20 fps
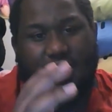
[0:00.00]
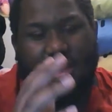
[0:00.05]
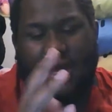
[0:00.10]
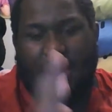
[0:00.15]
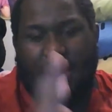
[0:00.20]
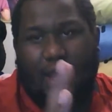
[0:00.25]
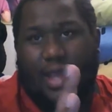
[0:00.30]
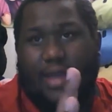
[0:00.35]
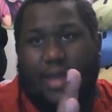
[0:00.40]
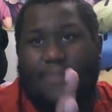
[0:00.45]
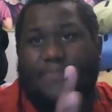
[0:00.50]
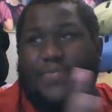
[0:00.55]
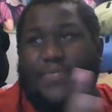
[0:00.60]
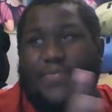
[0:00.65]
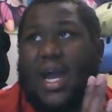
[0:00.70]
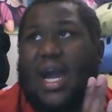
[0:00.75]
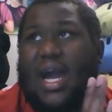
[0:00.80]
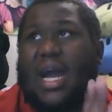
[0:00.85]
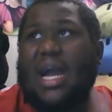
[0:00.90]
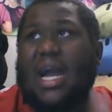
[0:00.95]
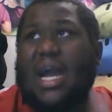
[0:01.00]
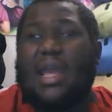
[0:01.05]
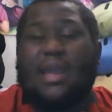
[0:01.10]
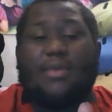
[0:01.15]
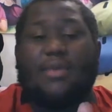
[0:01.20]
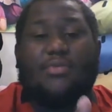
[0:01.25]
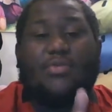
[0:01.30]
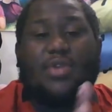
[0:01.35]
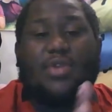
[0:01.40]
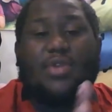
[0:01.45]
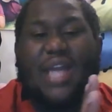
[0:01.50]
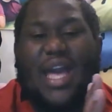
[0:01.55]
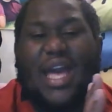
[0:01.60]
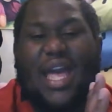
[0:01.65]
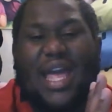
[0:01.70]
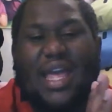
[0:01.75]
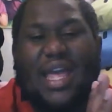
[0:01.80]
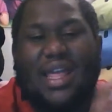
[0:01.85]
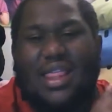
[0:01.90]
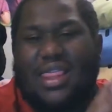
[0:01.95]
Like, I
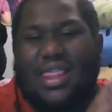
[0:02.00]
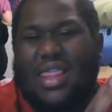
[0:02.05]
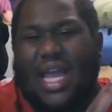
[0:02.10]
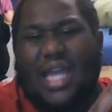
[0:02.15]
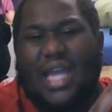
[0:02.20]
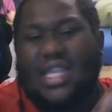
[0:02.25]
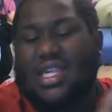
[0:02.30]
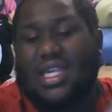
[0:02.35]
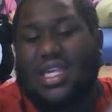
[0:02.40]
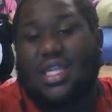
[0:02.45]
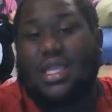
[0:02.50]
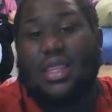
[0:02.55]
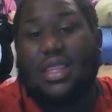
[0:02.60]
just